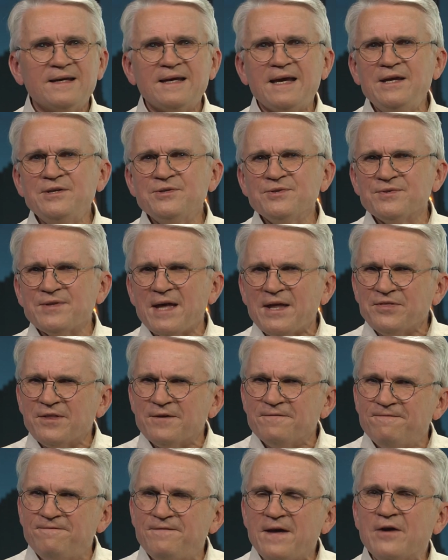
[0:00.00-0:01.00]
Isn't that
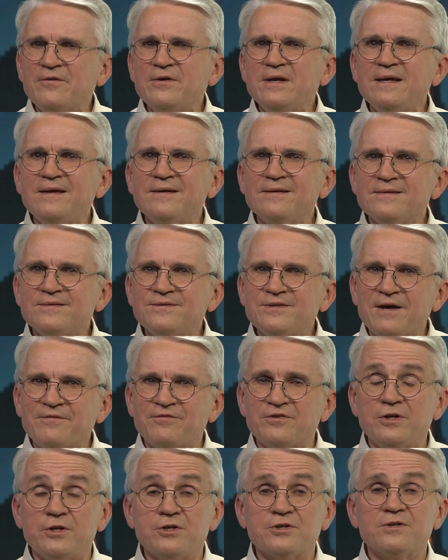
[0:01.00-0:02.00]
the very
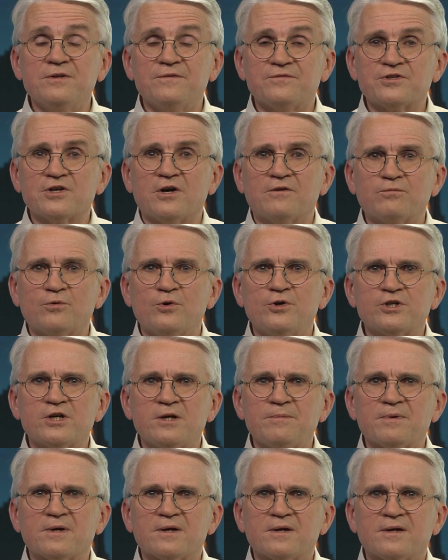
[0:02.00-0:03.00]
definition of
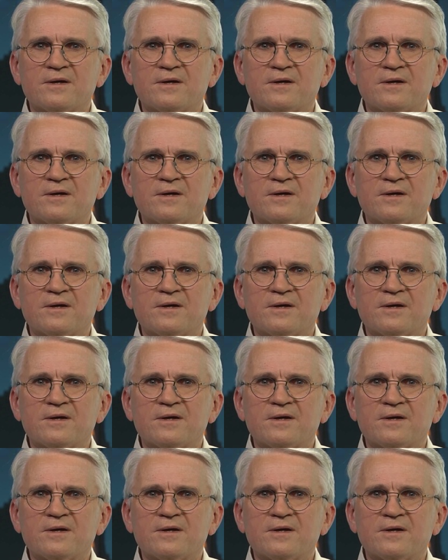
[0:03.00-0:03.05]
self-worship?